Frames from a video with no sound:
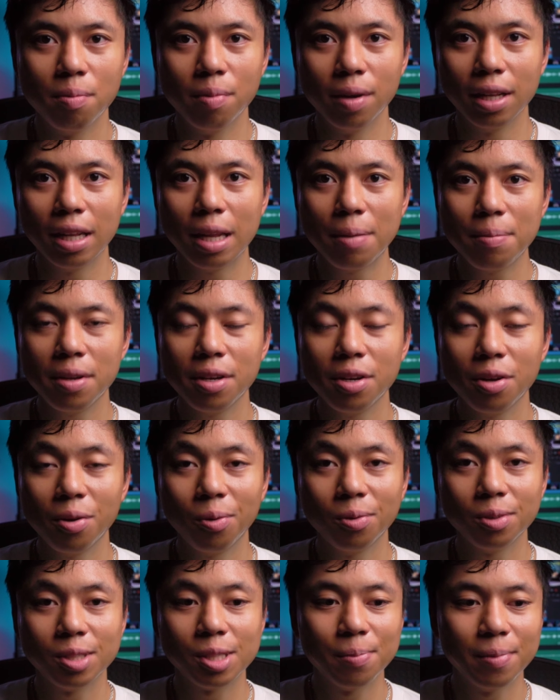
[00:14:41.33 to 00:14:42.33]
but let me
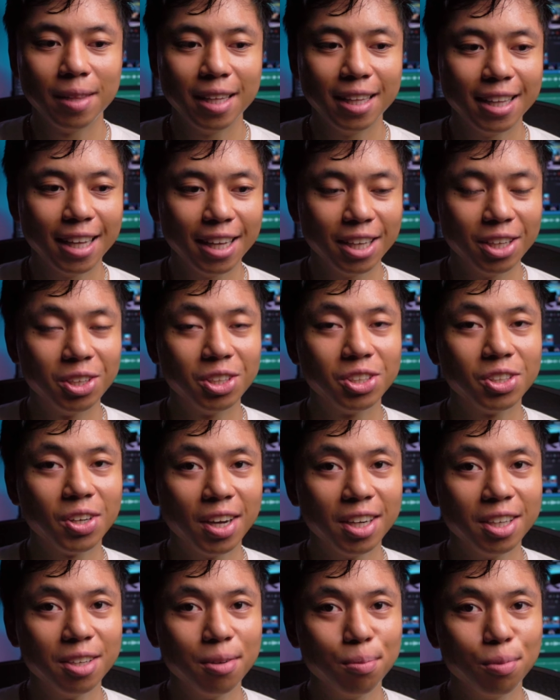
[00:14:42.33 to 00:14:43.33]
know something that you're
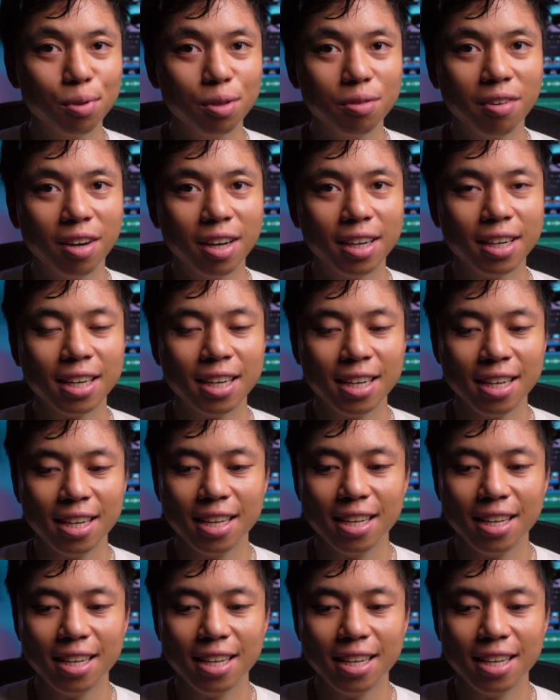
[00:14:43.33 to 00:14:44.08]
trying to improve on.